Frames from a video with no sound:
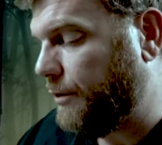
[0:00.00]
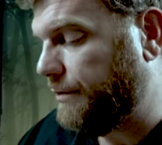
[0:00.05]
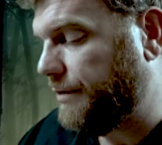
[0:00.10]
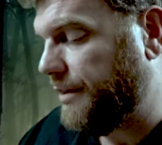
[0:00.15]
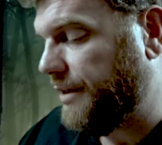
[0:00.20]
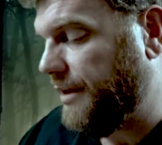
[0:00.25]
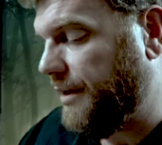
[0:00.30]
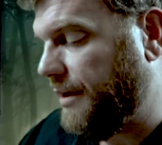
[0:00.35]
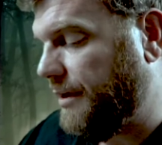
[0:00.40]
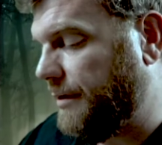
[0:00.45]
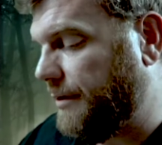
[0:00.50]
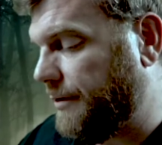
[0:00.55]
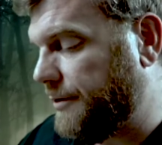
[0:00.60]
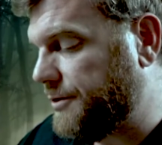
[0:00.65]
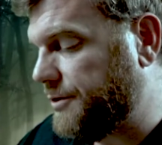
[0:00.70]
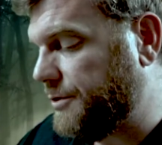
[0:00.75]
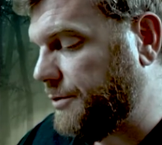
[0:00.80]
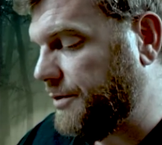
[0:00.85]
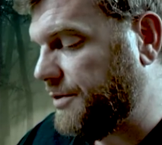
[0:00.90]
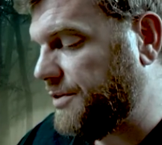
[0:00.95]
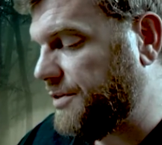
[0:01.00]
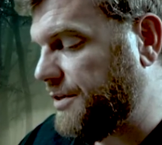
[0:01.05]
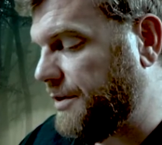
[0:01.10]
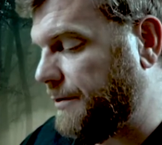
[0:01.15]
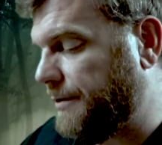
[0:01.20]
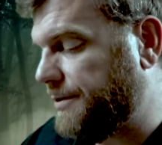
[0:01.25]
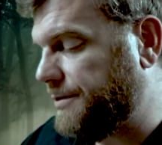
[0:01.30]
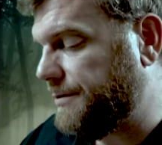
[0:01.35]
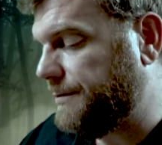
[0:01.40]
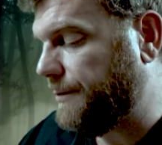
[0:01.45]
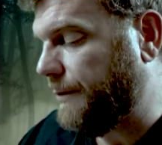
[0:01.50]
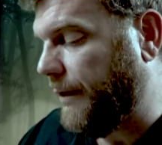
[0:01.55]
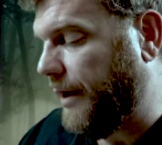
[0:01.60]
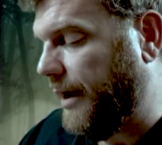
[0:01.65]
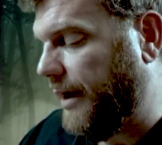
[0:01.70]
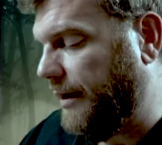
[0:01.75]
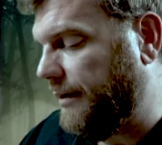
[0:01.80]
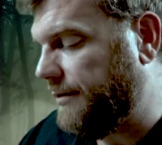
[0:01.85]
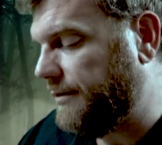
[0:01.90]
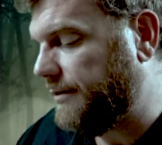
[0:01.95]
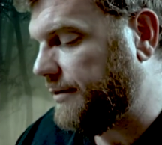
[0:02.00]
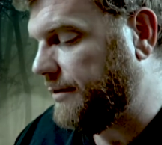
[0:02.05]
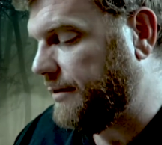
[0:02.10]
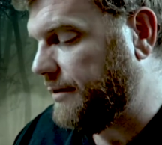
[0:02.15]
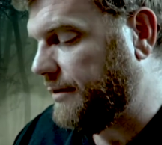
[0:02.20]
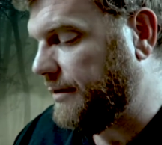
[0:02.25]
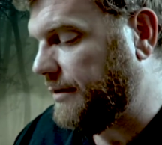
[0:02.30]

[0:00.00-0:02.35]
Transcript: over the years to a series of grays.